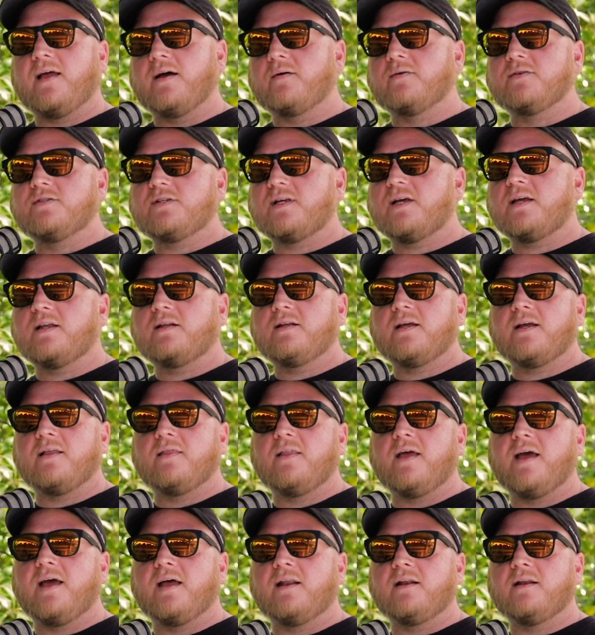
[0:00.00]
that was it. And
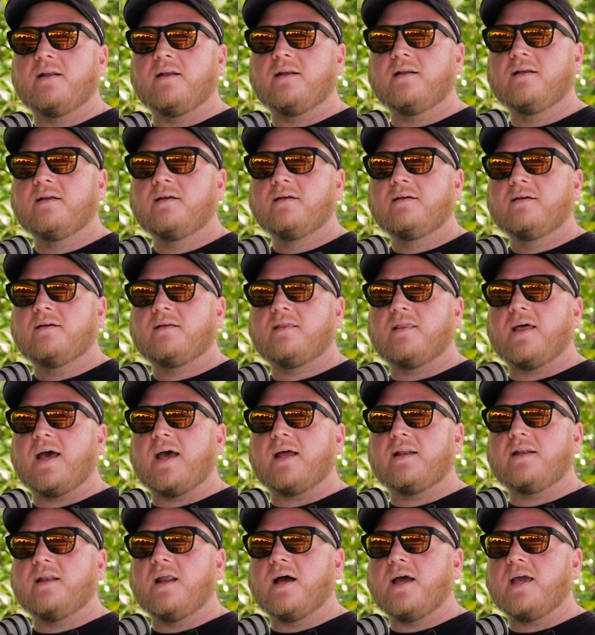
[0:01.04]
then
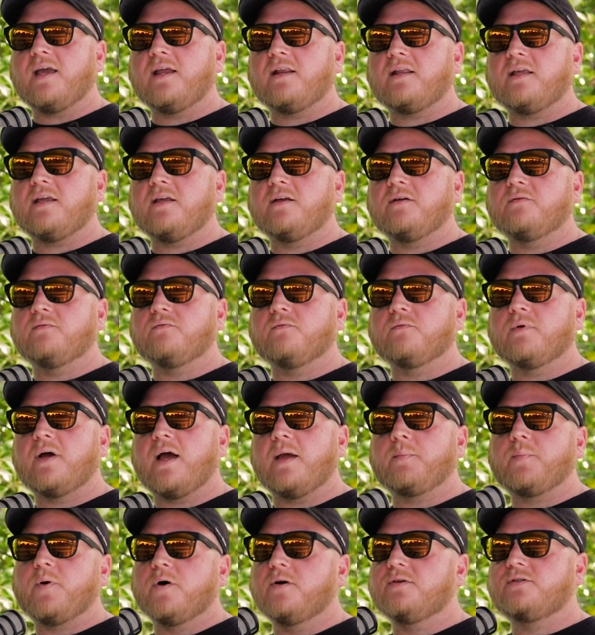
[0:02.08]
that night he
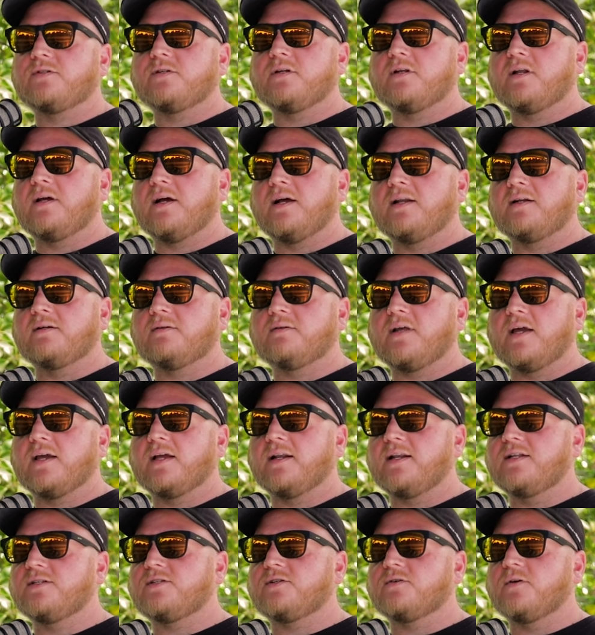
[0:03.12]
I posted on like
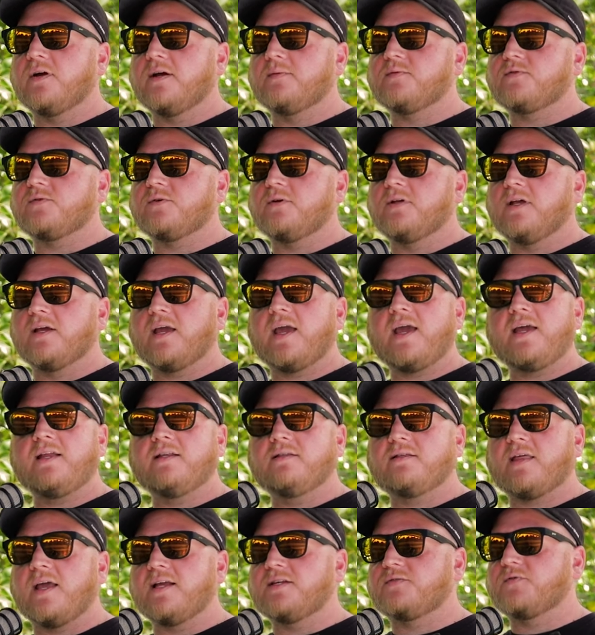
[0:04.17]
an Instagram story like, "Hey,
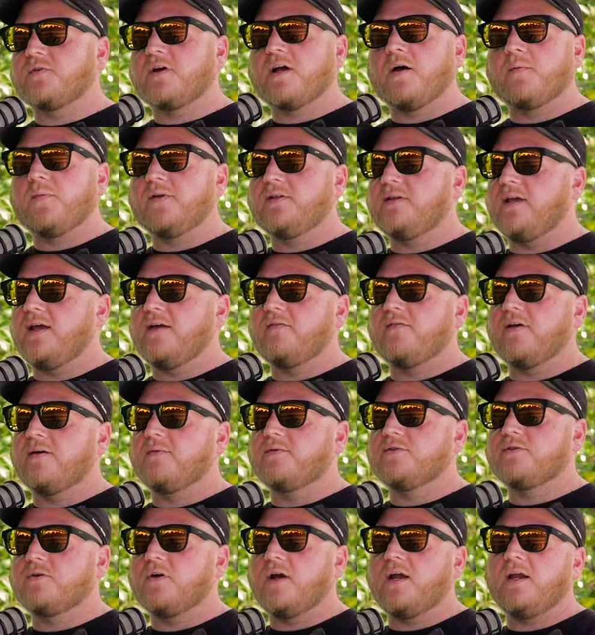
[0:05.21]
thanks for coming, Dave. That
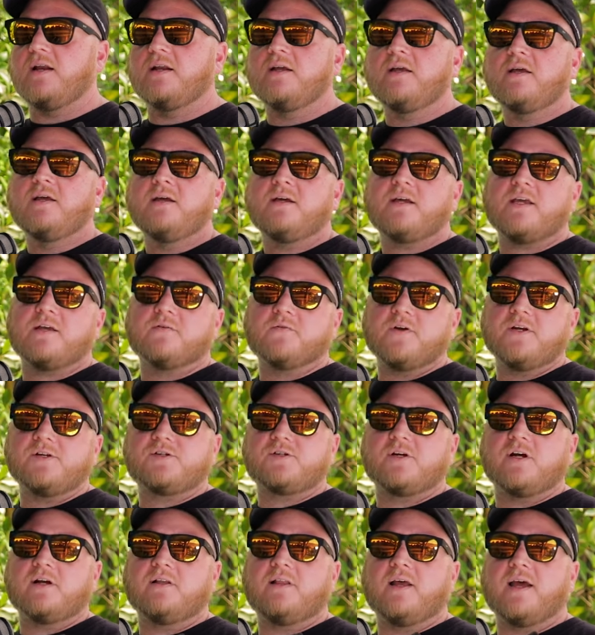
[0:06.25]
was great." He
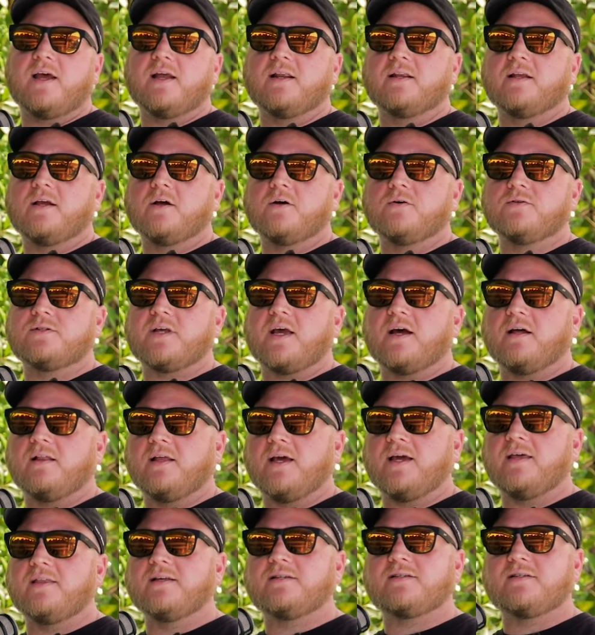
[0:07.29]
reshared that and goes,
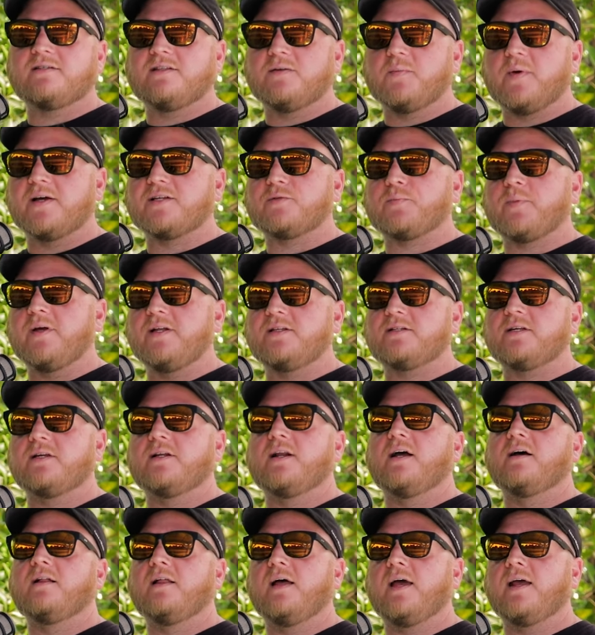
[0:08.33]
"LA, this is the best pizza in
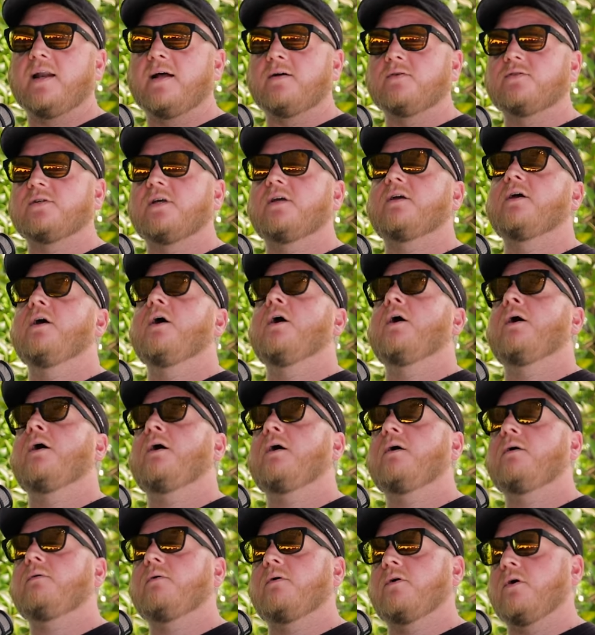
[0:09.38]
LA." And I was like,
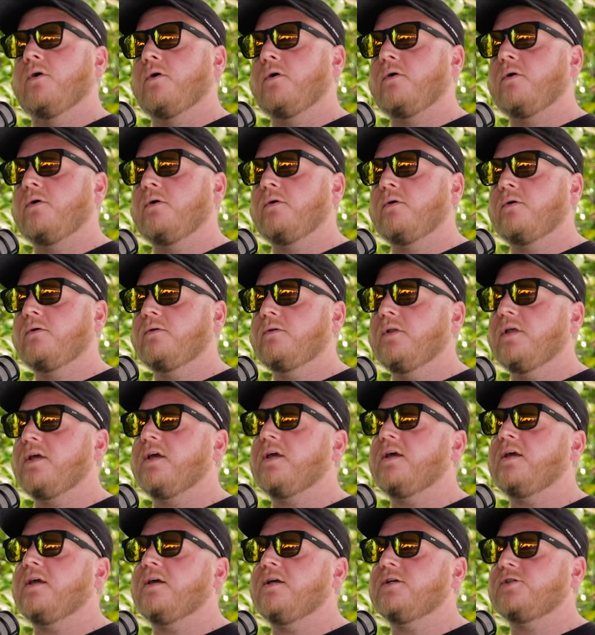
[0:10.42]

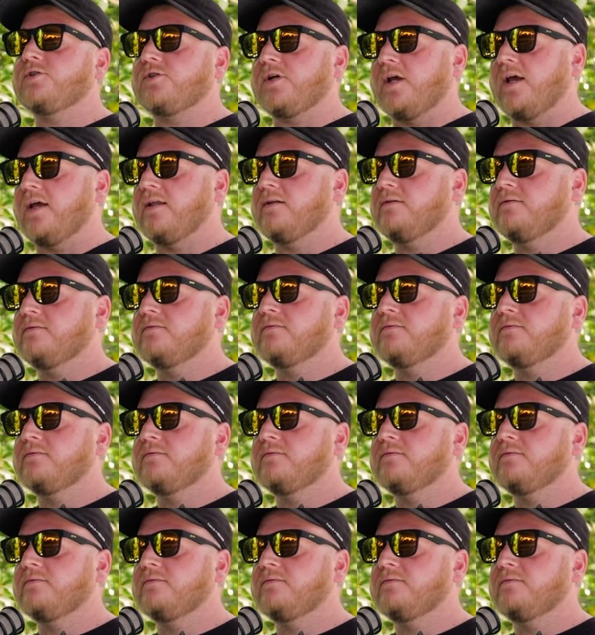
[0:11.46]
holy shit